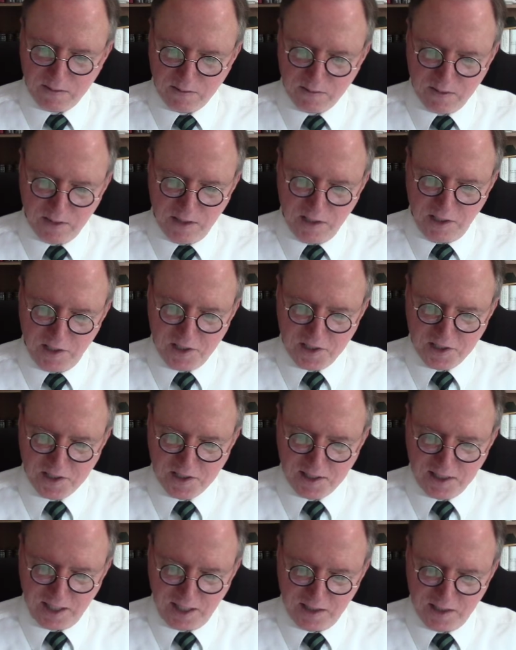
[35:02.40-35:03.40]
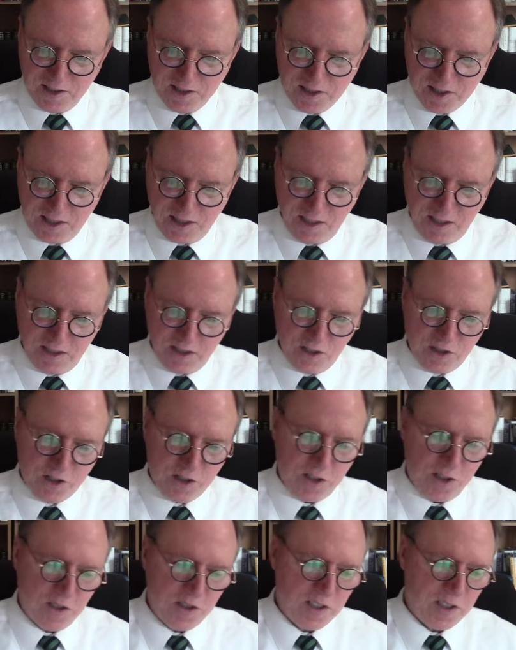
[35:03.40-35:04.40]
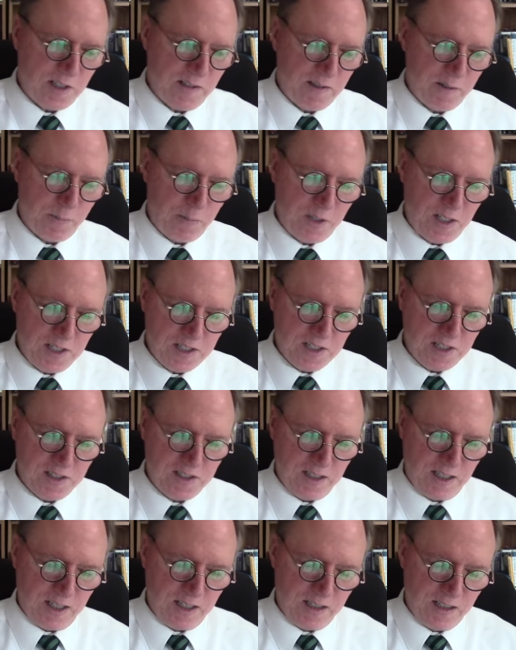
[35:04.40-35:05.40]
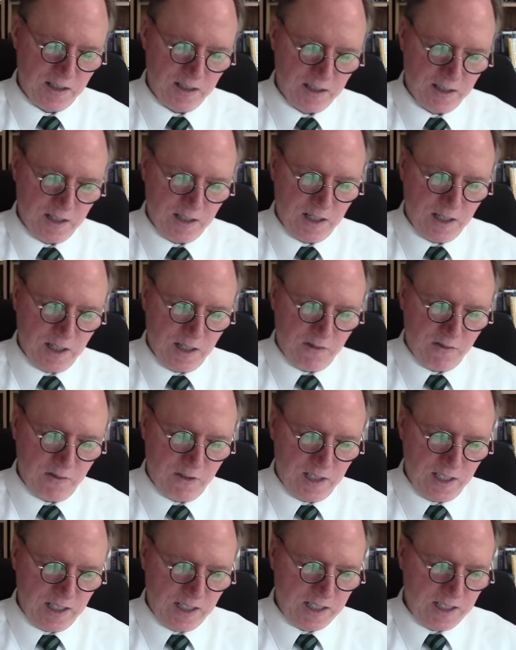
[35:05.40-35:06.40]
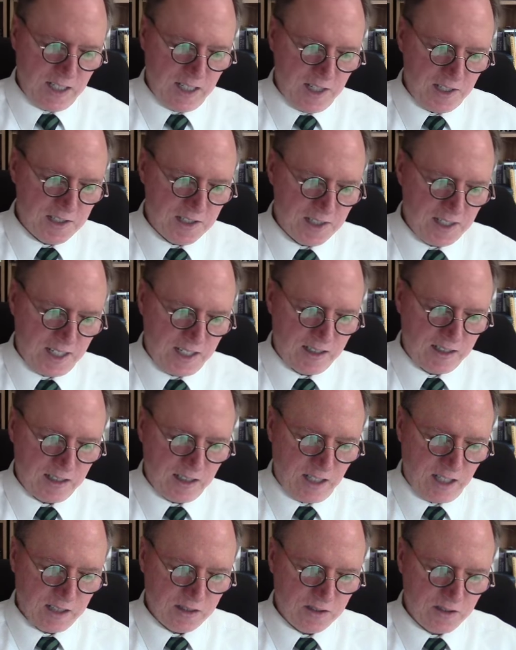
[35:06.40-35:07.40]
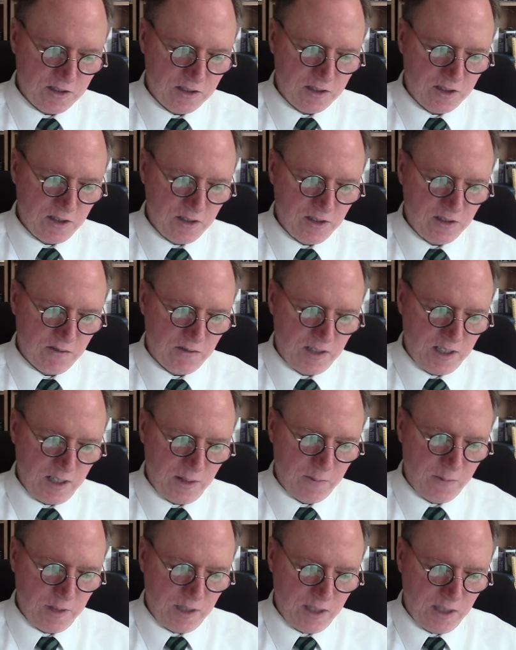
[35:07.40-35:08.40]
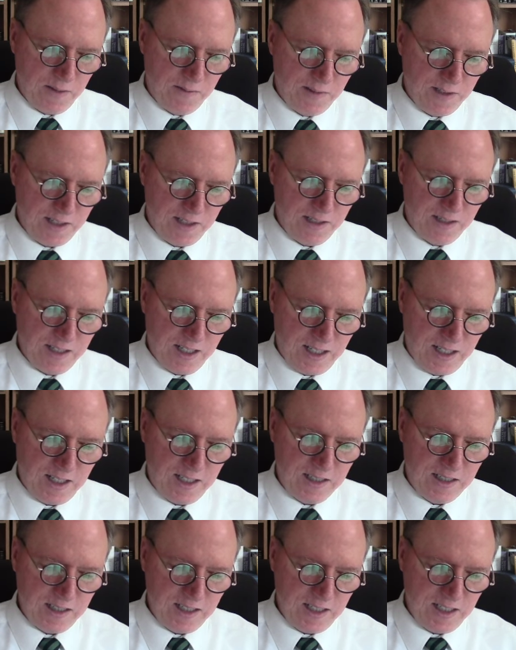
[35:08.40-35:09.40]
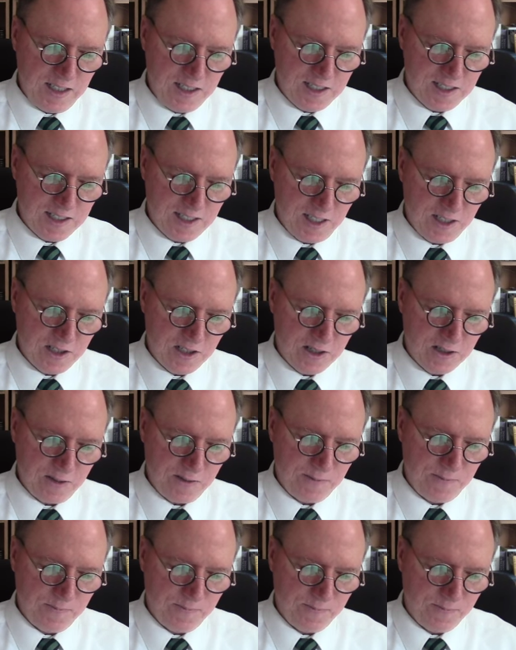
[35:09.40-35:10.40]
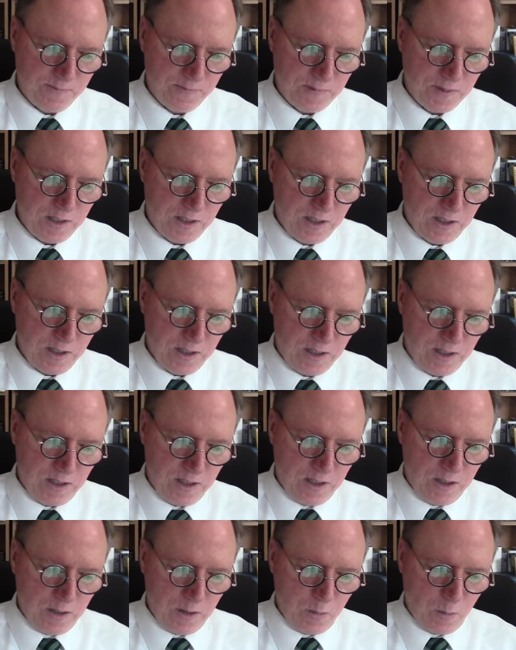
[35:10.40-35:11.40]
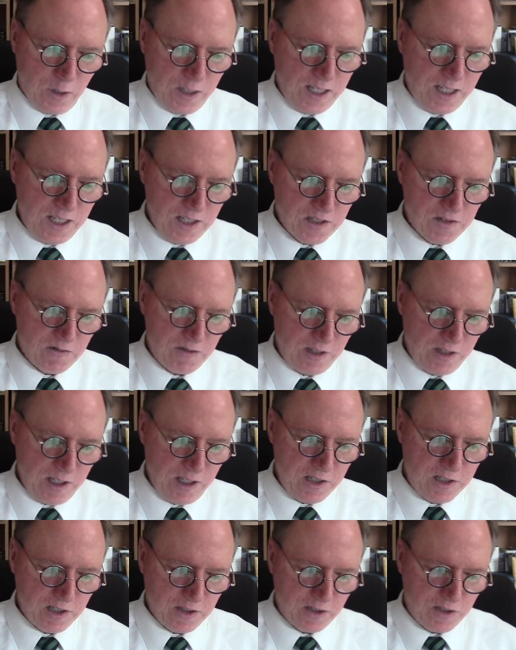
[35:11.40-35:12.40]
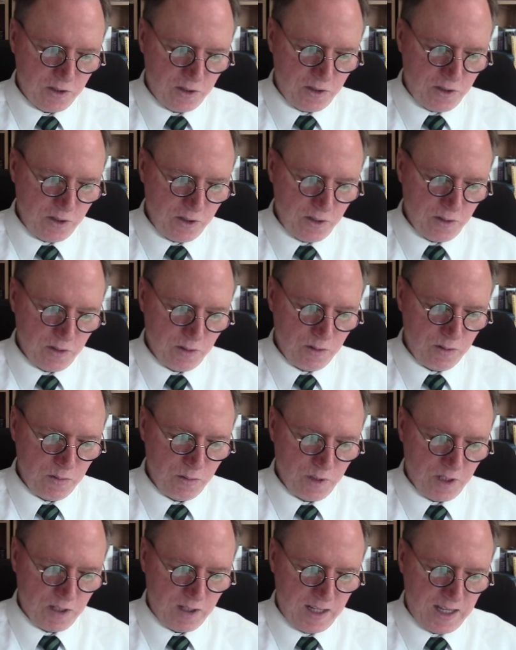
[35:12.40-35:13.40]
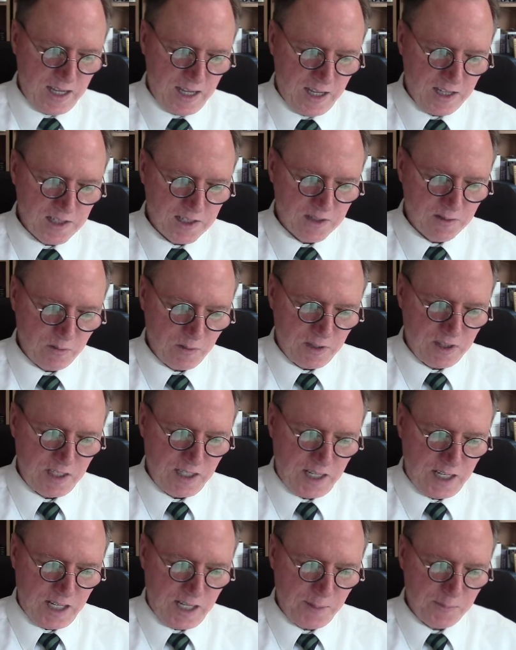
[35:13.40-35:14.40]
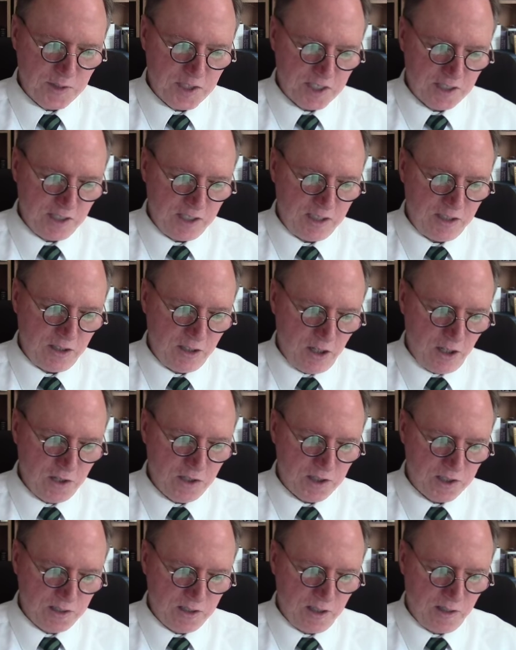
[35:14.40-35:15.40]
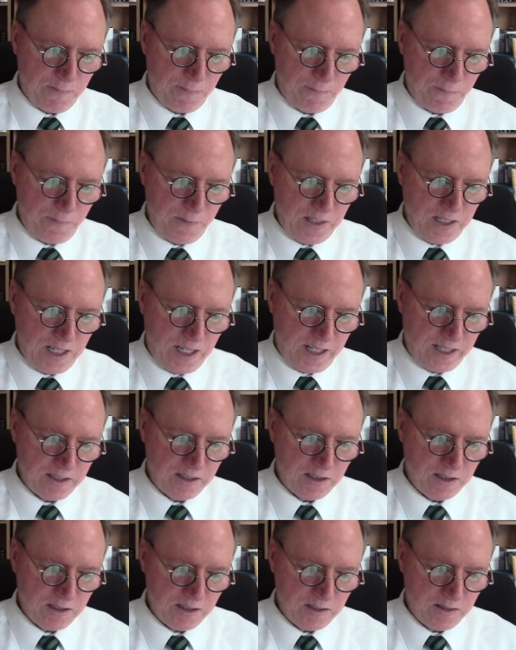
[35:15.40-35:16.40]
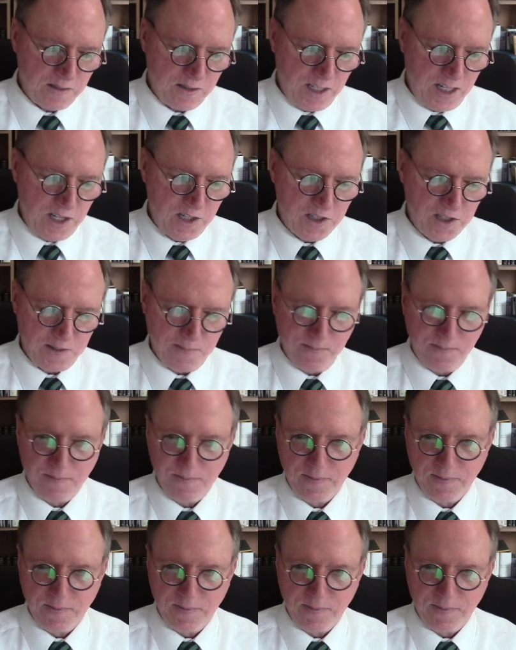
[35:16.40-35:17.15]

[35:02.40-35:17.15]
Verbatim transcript: religious tendency in the church of the present day relegates that doctrine to the realm of the non-essential. What has religion to do, we are asked, with the obsolete notion of fiat creation?